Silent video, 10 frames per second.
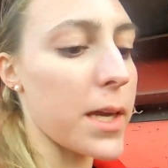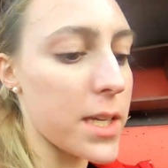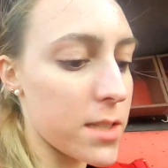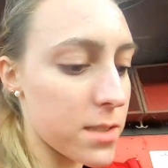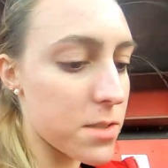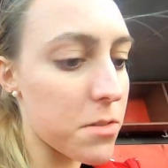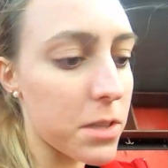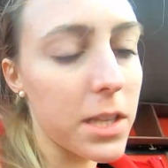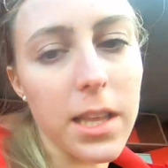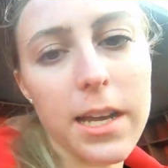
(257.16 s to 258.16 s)
PM's
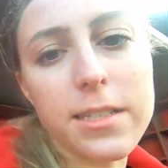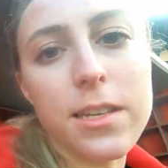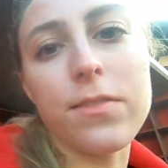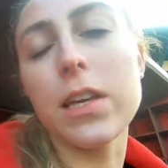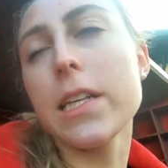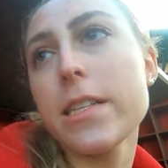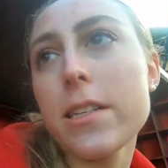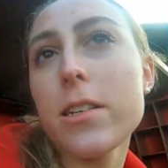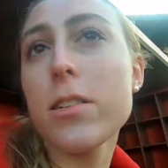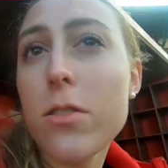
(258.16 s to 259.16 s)
doing the last of the
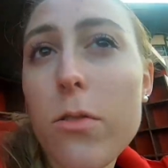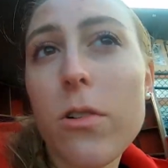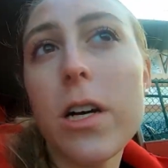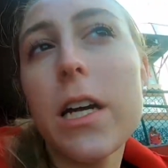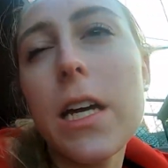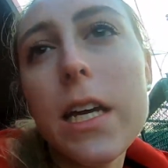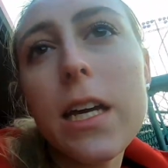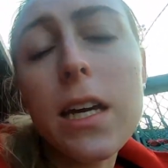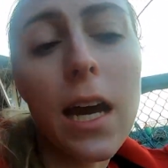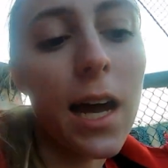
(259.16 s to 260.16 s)
Insta
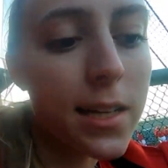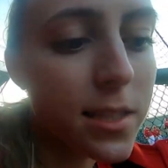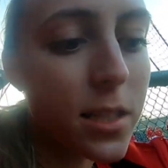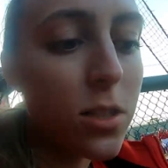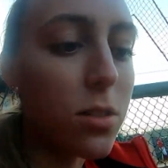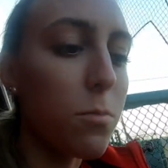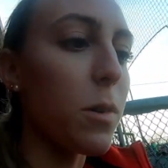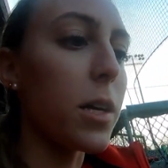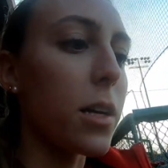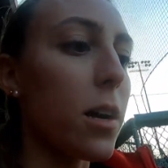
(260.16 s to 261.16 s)
story. Cassie just
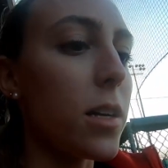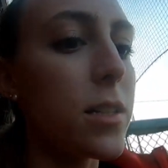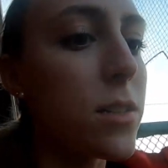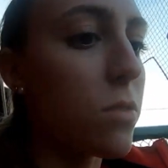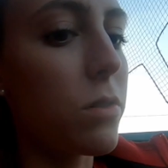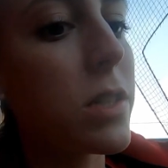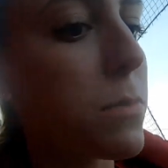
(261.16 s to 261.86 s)
went and got us 3